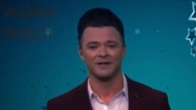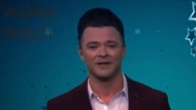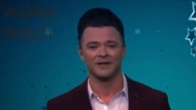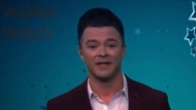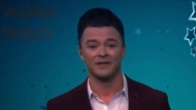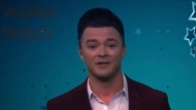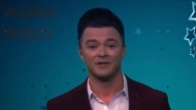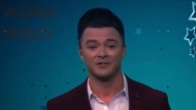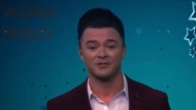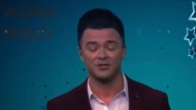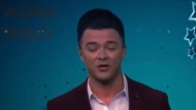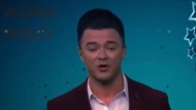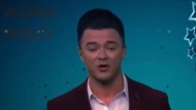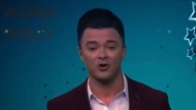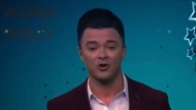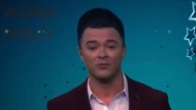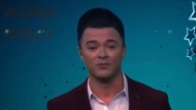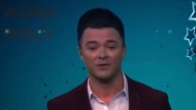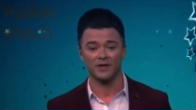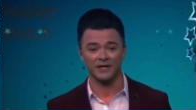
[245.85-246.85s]
And the
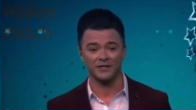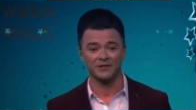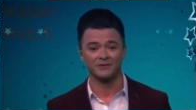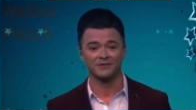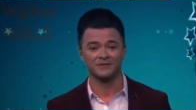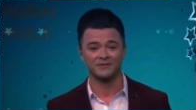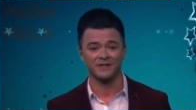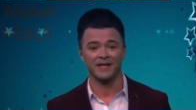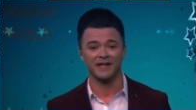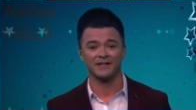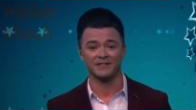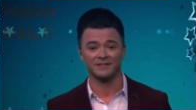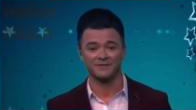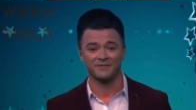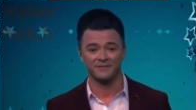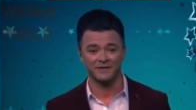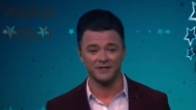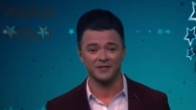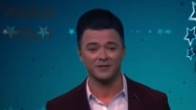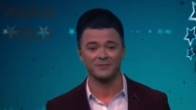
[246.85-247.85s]
show, like you said, is
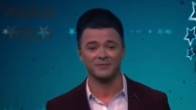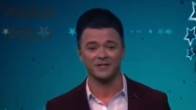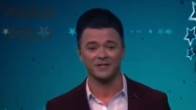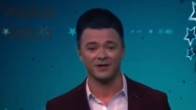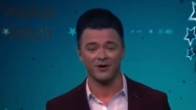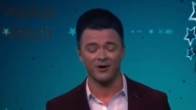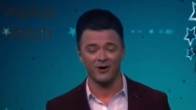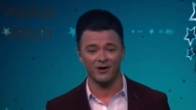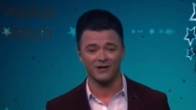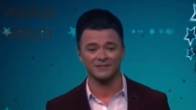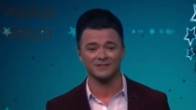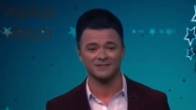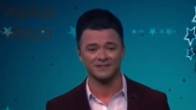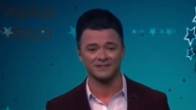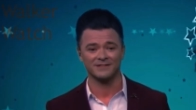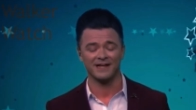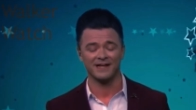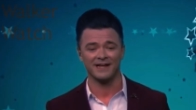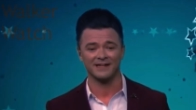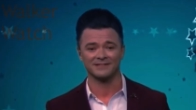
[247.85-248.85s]
filmed in Austin,
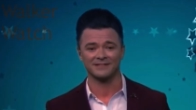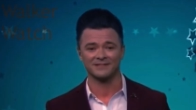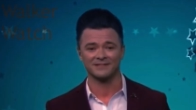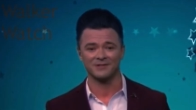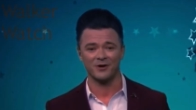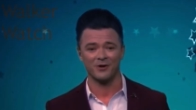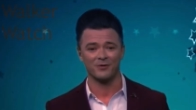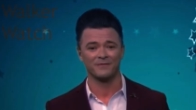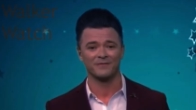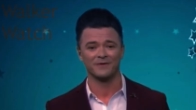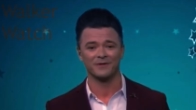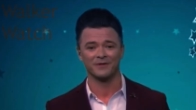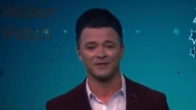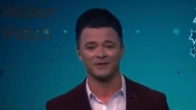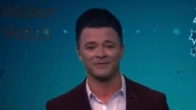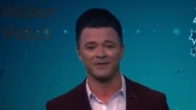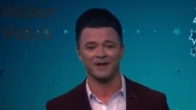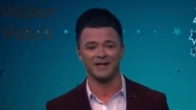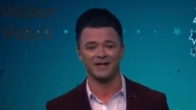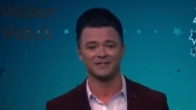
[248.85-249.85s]
Texas. Home field
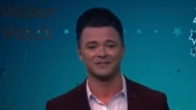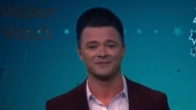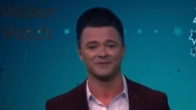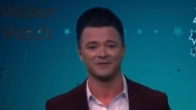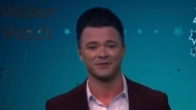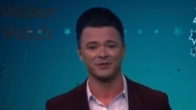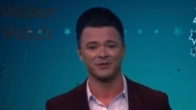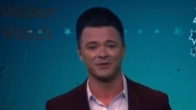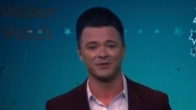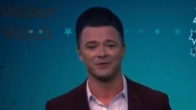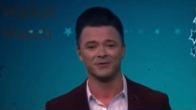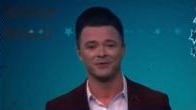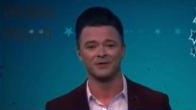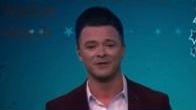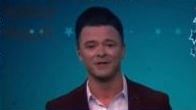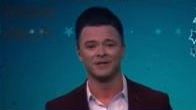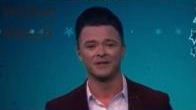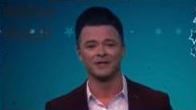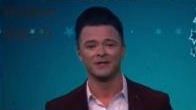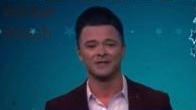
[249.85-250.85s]
advantage for you.
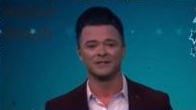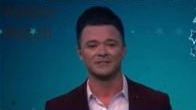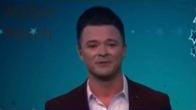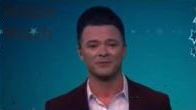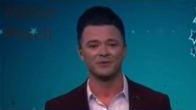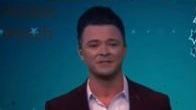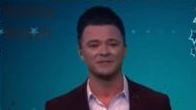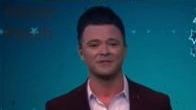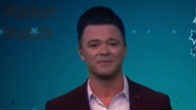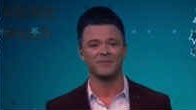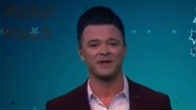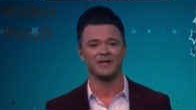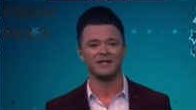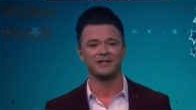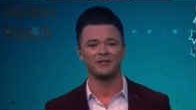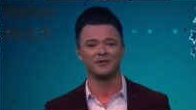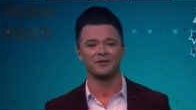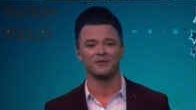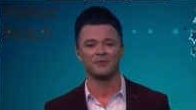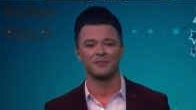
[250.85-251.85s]
So what does it mean
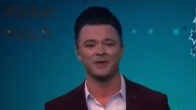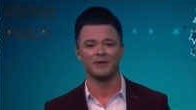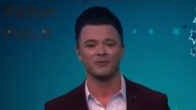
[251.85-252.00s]
to you to be able to